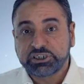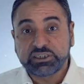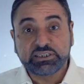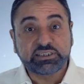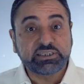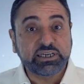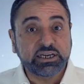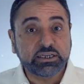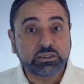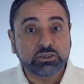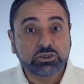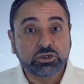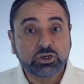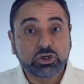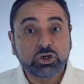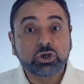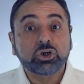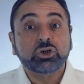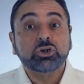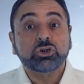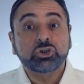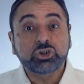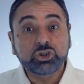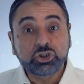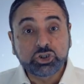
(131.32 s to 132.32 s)
She said,
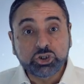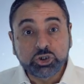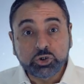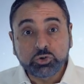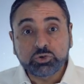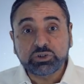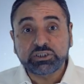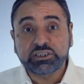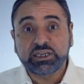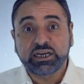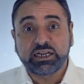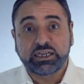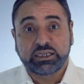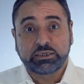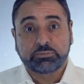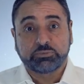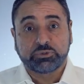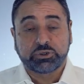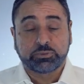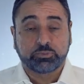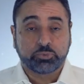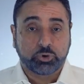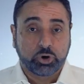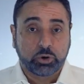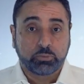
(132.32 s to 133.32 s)
"You tell
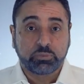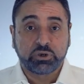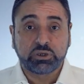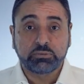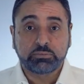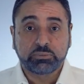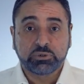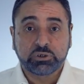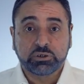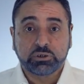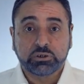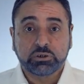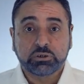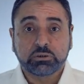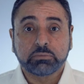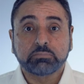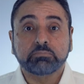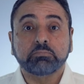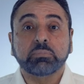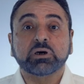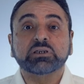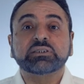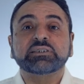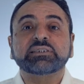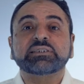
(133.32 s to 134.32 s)
him the problem,
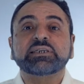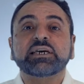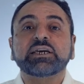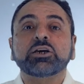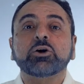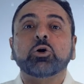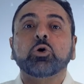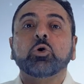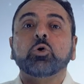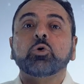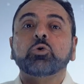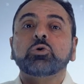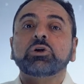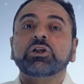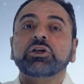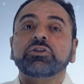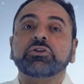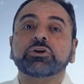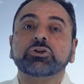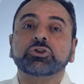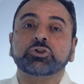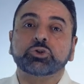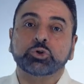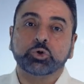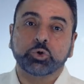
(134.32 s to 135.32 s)
but say only
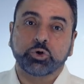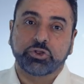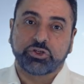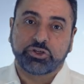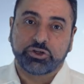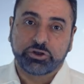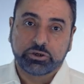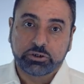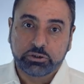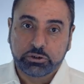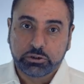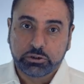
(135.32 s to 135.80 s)
the truth."